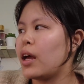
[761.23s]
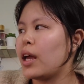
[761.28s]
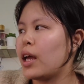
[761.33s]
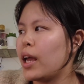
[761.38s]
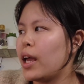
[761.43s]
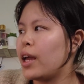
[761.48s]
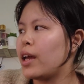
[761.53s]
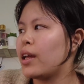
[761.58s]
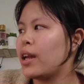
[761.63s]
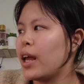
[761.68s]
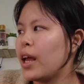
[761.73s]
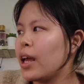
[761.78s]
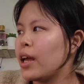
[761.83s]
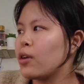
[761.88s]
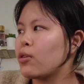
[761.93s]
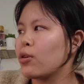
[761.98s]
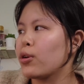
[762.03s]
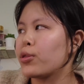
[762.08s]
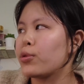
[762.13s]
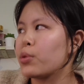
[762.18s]
ANA
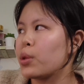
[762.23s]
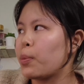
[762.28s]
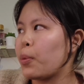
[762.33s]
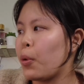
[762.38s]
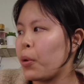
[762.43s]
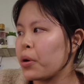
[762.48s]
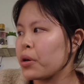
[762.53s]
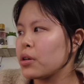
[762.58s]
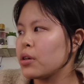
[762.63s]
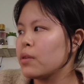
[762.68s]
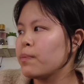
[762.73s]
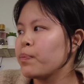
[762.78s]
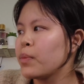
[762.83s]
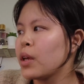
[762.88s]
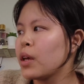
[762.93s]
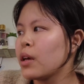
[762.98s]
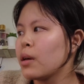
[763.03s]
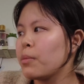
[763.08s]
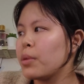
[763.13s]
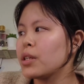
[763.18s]
or through the portal,
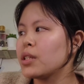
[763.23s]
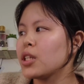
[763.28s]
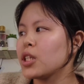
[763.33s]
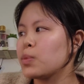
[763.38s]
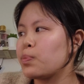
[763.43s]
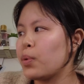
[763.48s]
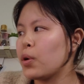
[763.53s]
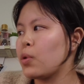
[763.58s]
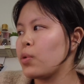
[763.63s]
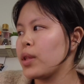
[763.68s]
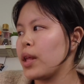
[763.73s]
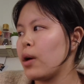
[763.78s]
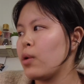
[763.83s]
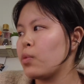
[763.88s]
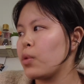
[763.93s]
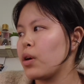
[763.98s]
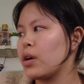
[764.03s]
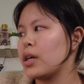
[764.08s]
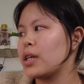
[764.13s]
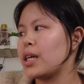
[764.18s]
but it says book without
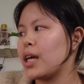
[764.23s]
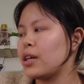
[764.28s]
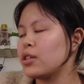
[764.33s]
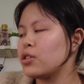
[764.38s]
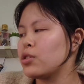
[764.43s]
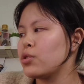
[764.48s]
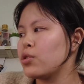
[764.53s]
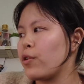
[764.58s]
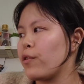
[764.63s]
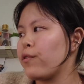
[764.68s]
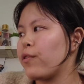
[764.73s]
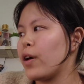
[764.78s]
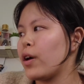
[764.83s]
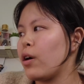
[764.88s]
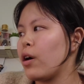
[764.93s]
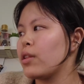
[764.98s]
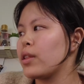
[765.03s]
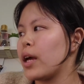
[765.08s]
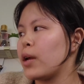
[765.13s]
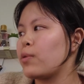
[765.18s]
worry. Cancel your flight
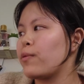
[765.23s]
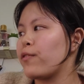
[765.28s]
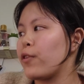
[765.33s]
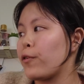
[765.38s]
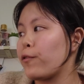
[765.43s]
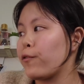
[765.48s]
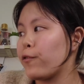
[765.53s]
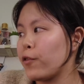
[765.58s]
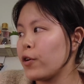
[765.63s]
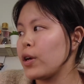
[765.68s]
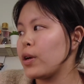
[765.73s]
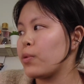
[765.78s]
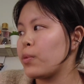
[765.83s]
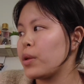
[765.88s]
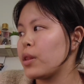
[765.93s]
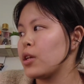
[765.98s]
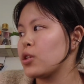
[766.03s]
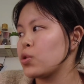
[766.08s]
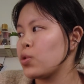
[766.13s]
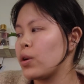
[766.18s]
online for free
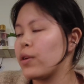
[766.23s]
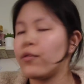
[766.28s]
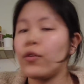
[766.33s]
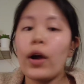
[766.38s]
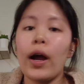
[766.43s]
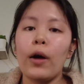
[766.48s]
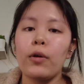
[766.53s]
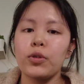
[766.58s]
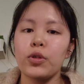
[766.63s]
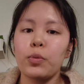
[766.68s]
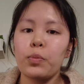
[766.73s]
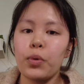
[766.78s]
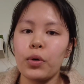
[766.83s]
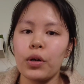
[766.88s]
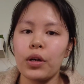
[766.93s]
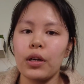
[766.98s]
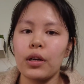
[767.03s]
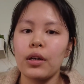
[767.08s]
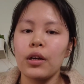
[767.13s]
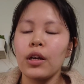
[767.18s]
within 24 hours of
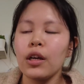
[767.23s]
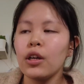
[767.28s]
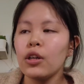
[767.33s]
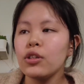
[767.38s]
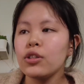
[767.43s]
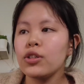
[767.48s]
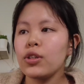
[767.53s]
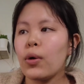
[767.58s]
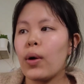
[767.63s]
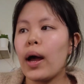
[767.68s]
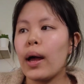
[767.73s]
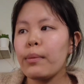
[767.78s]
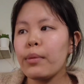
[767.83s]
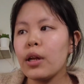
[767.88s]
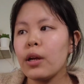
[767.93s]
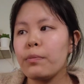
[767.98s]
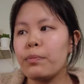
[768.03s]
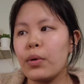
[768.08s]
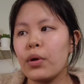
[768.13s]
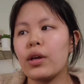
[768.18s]
booking. So I'm
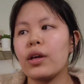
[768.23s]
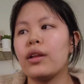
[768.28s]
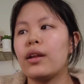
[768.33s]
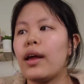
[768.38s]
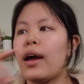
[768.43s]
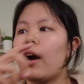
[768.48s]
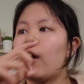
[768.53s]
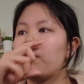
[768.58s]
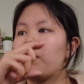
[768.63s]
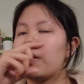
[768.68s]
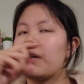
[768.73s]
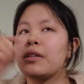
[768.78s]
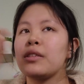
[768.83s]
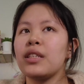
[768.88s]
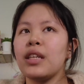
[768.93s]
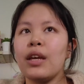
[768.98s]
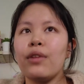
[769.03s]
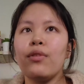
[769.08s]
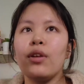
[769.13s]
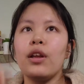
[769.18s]
going to book it now because
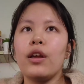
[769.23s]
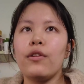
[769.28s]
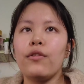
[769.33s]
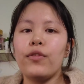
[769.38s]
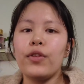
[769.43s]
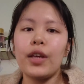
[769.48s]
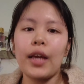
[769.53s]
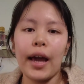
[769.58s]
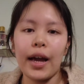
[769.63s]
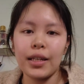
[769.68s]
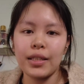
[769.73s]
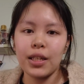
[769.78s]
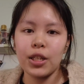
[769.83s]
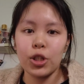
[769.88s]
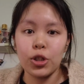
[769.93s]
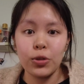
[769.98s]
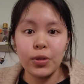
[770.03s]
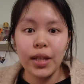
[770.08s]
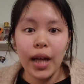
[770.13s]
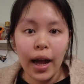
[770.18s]
even if he has
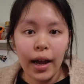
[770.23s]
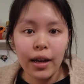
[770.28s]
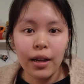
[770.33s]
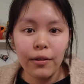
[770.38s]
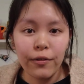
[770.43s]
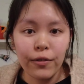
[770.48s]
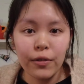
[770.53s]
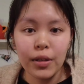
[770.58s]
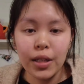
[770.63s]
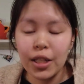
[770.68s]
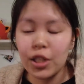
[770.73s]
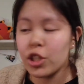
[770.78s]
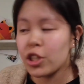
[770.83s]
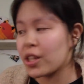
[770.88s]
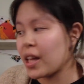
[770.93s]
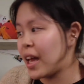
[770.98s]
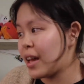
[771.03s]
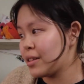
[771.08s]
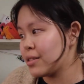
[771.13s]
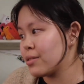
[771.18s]
issues, I can just
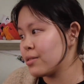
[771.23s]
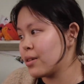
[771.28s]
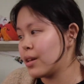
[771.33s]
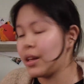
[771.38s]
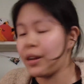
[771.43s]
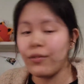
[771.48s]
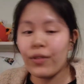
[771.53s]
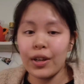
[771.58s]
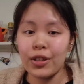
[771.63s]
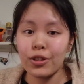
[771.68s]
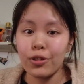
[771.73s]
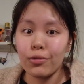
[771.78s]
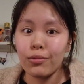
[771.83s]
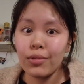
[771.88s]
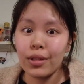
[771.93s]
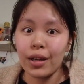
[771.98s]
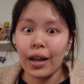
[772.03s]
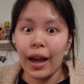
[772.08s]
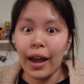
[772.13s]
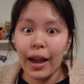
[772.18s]
cancel. And if I don't,
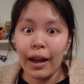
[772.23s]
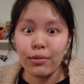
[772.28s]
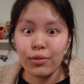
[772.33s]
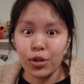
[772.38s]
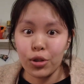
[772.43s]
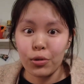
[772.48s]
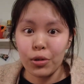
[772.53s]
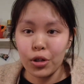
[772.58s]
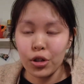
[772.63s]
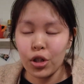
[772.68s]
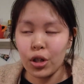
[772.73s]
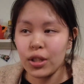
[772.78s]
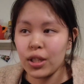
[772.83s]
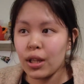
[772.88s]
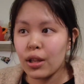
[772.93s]
like, I have screenshots.